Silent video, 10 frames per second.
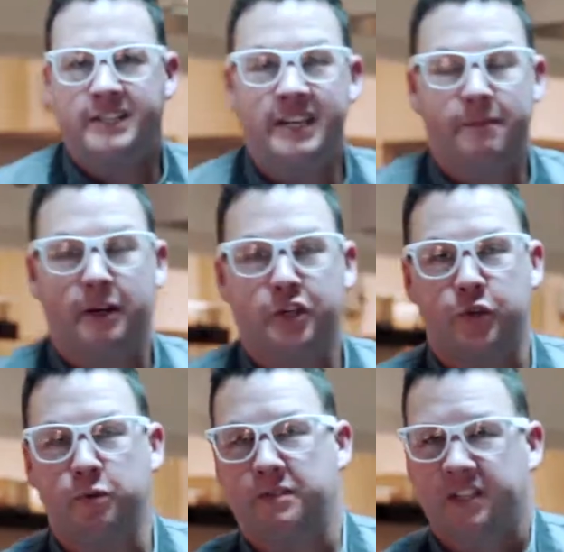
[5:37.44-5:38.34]
to take
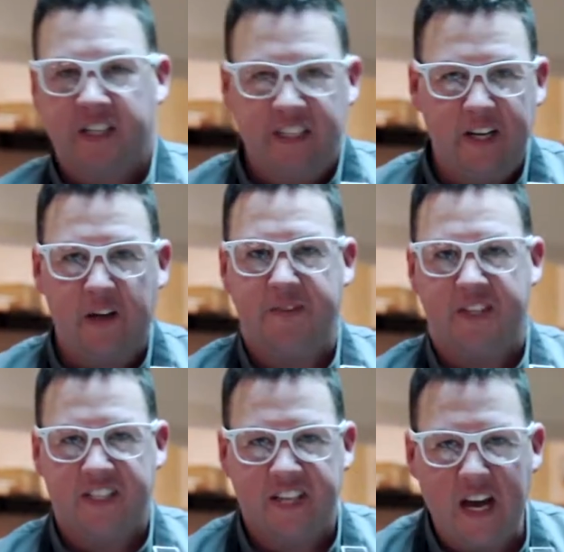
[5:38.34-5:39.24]
mushrooms, clean off the
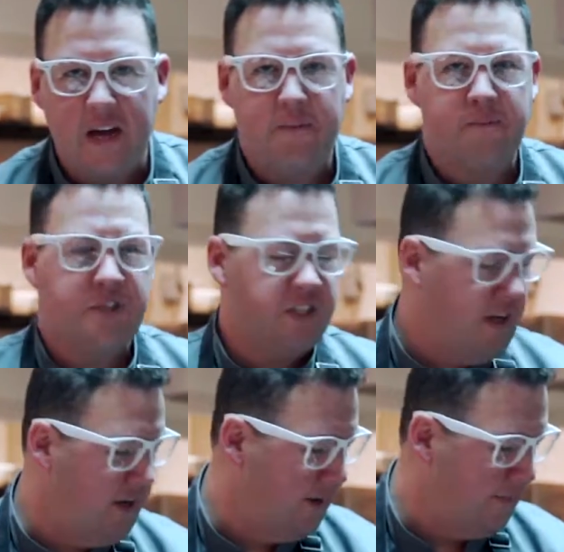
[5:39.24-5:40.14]
stems.
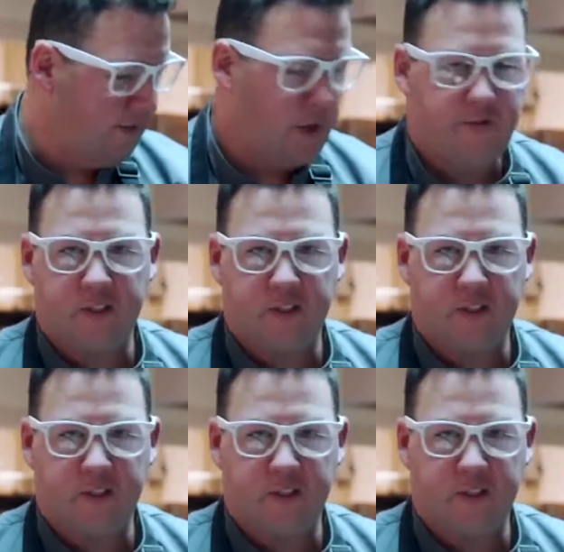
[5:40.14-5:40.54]
If